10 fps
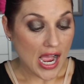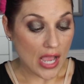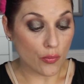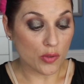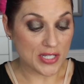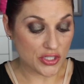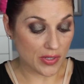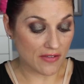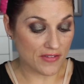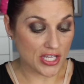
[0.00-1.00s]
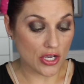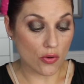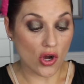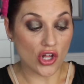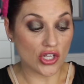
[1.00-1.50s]
I will be doing a video
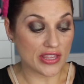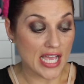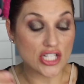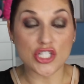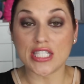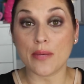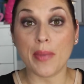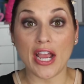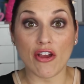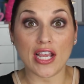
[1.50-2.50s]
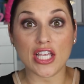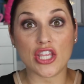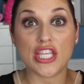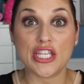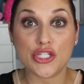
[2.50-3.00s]
all on that, just
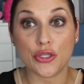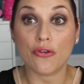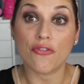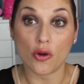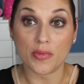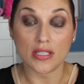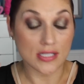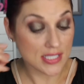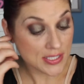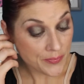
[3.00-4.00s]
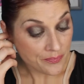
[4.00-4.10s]
comparing the two formulas.